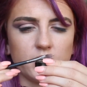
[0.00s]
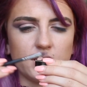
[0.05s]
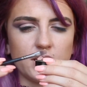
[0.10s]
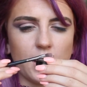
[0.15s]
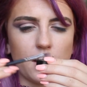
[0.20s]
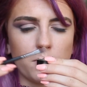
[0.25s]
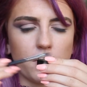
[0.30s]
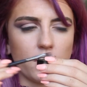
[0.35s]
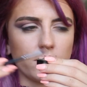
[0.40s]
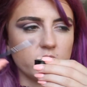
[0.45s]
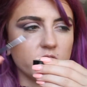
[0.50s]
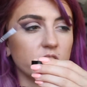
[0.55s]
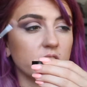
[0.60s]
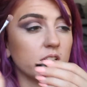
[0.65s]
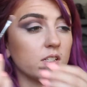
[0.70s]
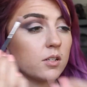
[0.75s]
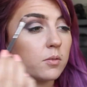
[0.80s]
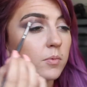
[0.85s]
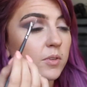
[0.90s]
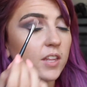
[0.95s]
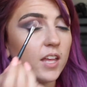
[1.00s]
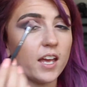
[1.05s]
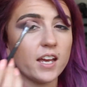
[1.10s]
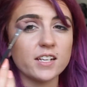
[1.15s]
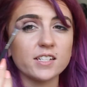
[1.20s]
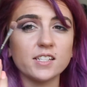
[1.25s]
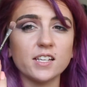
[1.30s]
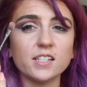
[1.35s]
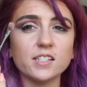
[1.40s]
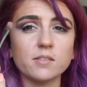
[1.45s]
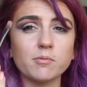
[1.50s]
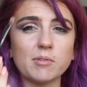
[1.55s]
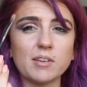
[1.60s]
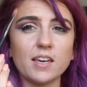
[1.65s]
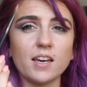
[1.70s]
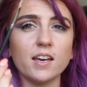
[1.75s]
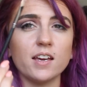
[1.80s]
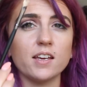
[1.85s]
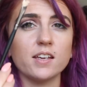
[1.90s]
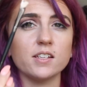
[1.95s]
Tap off just a little bit of the excess
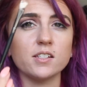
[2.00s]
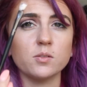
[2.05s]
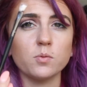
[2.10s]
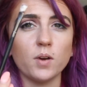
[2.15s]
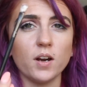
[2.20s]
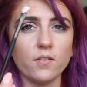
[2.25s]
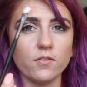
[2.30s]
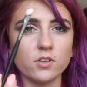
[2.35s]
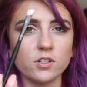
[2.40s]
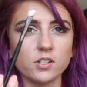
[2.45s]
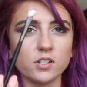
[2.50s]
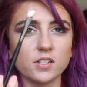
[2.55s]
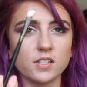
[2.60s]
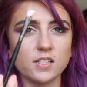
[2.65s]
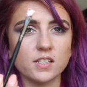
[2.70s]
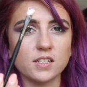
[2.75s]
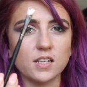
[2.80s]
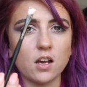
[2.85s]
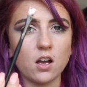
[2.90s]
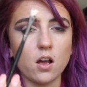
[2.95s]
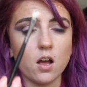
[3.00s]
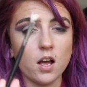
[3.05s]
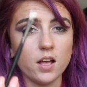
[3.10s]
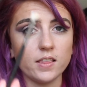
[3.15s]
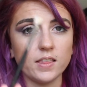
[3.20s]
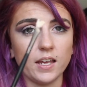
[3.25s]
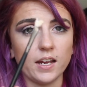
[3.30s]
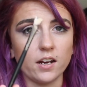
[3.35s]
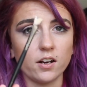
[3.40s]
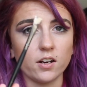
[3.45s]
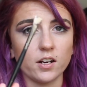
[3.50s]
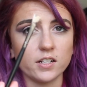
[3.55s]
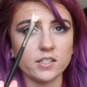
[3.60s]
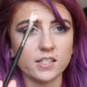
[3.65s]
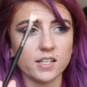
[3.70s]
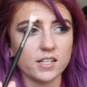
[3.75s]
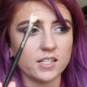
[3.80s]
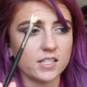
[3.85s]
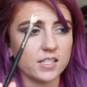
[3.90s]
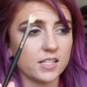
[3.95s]
because whatever's on there
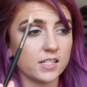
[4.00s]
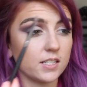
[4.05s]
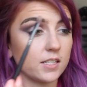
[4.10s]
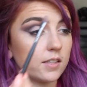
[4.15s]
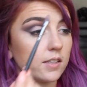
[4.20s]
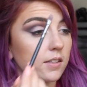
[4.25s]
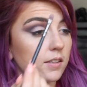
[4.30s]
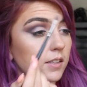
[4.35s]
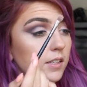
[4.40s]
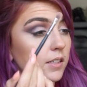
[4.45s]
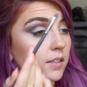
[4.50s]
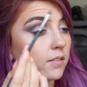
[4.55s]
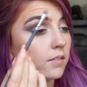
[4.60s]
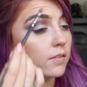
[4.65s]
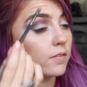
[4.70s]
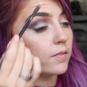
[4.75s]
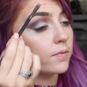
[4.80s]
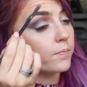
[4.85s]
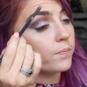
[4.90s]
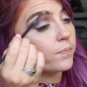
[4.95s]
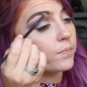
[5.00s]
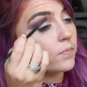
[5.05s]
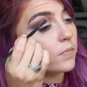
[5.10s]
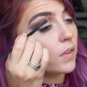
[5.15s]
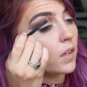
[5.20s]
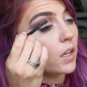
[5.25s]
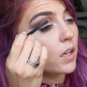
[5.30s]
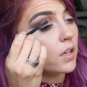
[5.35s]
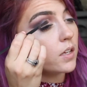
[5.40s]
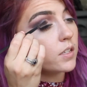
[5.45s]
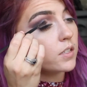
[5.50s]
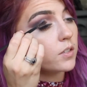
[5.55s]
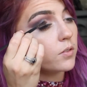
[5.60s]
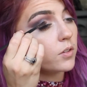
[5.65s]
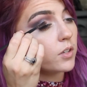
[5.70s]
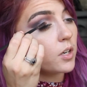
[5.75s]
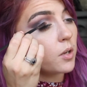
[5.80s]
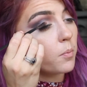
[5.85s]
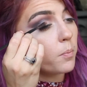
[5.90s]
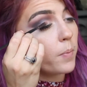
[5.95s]
is going to stick to the lid. So
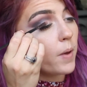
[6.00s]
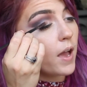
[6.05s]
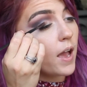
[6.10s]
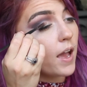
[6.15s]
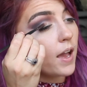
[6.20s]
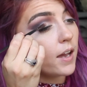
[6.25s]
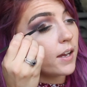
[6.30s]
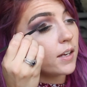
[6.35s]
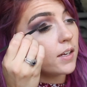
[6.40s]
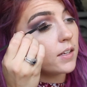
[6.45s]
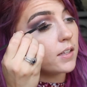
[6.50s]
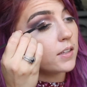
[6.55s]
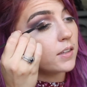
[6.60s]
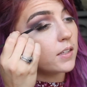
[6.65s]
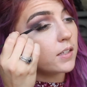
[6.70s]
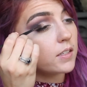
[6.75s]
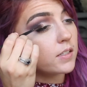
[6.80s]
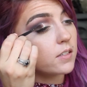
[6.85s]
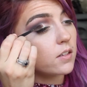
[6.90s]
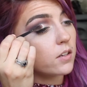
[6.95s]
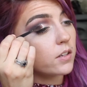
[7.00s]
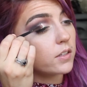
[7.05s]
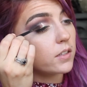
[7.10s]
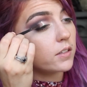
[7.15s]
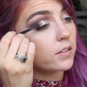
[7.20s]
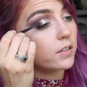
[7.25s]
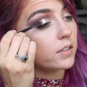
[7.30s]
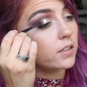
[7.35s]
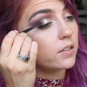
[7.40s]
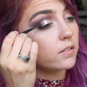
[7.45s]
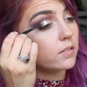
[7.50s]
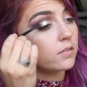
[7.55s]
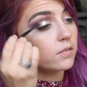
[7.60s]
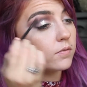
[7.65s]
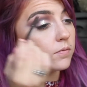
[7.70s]
we're going to pack this on the lid.